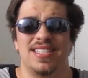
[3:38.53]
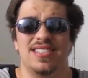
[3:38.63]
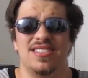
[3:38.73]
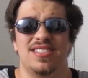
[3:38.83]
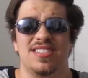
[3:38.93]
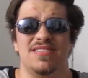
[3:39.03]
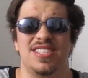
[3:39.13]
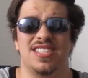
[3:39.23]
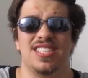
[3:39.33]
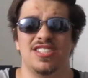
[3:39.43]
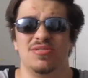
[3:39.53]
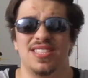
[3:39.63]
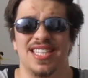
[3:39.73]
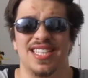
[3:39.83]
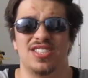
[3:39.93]
You should have just
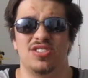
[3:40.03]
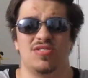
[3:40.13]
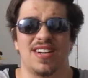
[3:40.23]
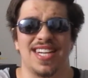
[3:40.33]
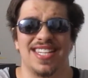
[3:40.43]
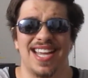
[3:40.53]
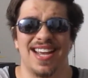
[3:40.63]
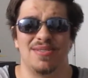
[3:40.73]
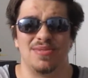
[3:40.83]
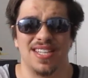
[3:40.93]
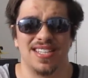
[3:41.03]
used it and shrunk it down.